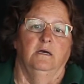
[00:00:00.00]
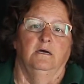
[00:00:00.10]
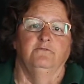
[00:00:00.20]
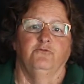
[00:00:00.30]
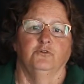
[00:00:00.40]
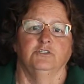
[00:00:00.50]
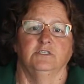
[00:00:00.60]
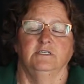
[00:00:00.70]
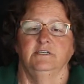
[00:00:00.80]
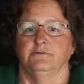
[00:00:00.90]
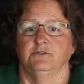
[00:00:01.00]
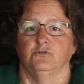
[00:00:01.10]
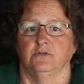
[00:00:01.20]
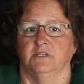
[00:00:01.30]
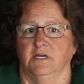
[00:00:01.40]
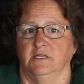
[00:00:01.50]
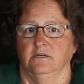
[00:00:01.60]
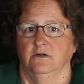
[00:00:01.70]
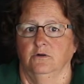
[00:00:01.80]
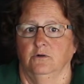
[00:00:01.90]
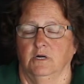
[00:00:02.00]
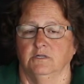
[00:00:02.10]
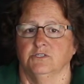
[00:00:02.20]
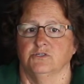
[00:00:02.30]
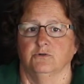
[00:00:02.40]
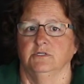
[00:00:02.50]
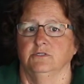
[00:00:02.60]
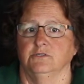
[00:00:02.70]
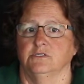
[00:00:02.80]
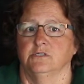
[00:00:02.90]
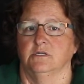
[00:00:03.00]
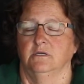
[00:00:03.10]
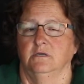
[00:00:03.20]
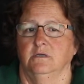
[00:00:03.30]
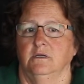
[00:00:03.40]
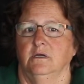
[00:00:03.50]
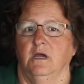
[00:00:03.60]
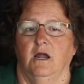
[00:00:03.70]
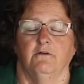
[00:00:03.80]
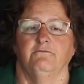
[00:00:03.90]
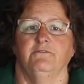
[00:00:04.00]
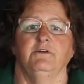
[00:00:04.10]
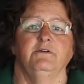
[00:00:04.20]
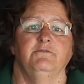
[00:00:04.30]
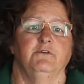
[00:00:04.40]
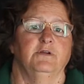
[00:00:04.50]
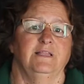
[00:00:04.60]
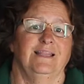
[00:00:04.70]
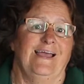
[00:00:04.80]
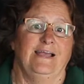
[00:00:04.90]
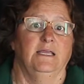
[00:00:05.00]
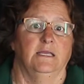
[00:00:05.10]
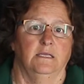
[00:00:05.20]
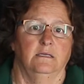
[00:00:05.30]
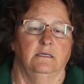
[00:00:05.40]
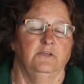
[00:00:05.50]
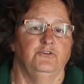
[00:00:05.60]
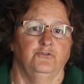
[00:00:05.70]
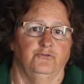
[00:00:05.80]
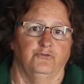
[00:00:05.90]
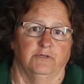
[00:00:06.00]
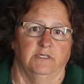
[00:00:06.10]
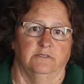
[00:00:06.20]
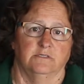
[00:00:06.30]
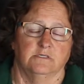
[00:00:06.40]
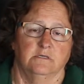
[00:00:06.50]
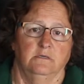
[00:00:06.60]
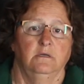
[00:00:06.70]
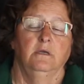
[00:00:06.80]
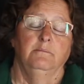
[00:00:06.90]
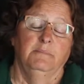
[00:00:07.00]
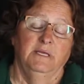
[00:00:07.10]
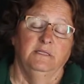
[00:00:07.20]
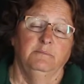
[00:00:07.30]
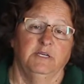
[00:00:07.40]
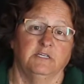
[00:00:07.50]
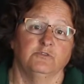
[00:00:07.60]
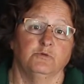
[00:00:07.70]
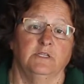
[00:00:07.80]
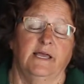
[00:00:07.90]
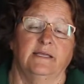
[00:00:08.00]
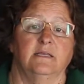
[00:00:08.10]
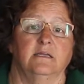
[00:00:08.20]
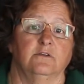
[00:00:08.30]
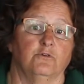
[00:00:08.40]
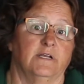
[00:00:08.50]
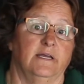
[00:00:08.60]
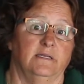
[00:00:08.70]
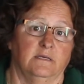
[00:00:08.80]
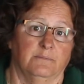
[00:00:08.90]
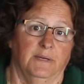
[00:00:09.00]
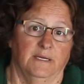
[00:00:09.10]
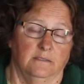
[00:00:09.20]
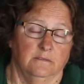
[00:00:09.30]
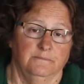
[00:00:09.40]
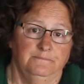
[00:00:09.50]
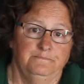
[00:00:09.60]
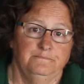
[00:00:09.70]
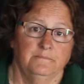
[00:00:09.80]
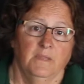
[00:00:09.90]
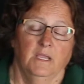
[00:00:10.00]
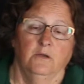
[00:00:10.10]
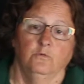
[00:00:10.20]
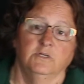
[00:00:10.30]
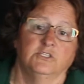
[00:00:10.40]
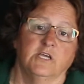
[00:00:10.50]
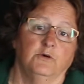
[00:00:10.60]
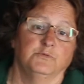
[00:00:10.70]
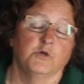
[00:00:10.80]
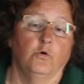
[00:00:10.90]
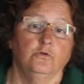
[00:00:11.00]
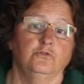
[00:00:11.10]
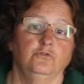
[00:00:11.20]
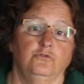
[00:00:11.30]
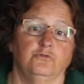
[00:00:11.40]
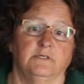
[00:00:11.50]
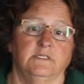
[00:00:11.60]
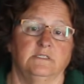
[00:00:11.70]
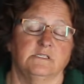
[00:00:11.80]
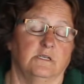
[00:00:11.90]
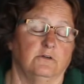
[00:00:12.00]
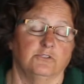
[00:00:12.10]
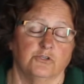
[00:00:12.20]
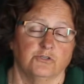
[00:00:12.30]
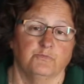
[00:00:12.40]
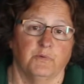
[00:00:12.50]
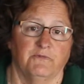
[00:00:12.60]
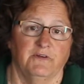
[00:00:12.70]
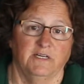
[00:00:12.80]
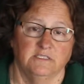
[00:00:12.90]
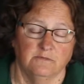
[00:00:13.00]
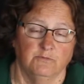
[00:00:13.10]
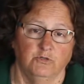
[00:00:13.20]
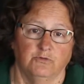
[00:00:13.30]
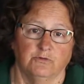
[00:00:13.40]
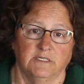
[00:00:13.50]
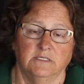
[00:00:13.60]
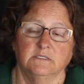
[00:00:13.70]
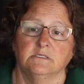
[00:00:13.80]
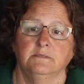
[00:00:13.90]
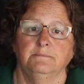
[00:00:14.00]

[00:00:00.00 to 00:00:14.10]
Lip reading: Unfortunately, here in North Idaho, our soils are very, very lacking in nutrients, mainly because we're lacking in organic matter, which helps hold nutrients and also provides some nutrients.